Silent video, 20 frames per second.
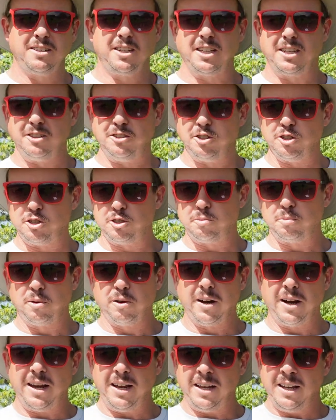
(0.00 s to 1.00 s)
They can just
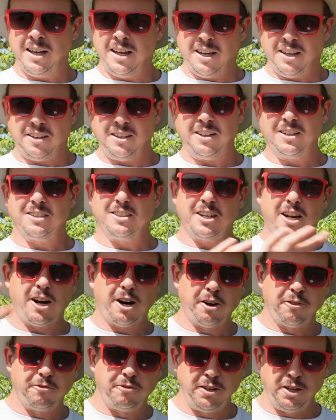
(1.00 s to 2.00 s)
spray the
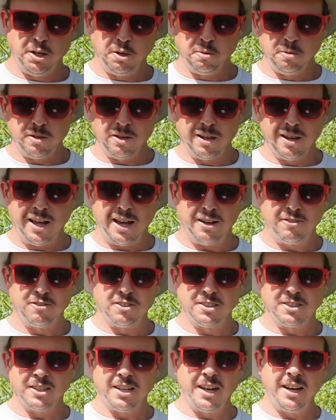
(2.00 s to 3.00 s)
entire field with
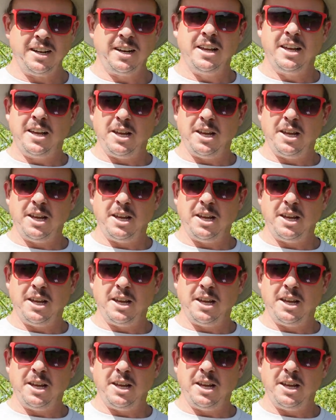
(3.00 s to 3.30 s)
glyphosate.